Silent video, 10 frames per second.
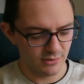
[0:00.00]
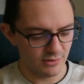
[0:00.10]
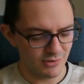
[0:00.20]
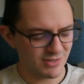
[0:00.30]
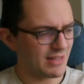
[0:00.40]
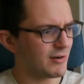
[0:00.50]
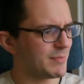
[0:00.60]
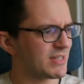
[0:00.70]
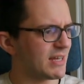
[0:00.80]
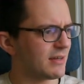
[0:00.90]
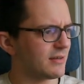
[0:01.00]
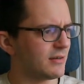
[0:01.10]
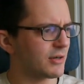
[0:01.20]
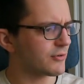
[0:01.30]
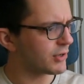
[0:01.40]
Whose theorem is that?
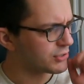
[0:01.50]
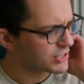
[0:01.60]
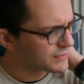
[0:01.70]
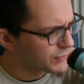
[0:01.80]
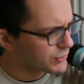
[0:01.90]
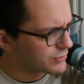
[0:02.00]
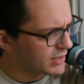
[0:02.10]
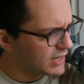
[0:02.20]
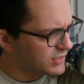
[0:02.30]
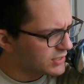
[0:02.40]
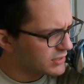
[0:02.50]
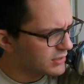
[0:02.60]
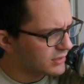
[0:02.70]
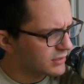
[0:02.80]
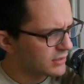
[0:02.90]
Lagrange's 4 squares?
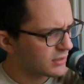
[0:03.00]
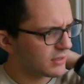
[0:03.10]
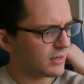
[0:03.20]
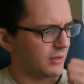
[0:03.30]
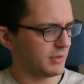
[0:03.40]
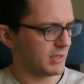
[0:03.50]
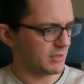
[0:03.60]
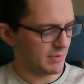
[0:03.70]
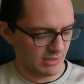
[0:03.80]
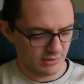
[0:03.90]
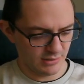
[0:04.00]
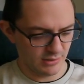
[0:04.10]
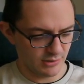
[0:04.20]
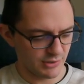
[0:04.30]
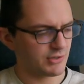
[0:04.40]
Oh goodness me, you
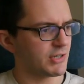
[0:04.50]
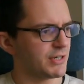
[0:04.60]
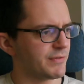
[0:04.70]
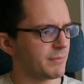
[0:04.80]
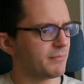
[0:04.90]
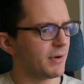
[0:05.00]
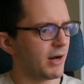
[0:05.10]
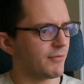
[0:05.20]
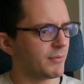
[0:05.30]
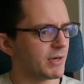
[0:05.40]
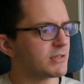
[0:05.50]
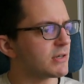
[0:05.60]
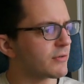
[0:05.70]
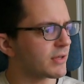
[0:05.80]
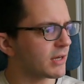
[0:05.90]
can't just search for half the words that
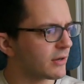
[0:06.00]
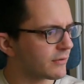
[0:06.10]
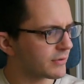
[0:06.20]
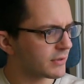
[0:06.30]
you're thinking of.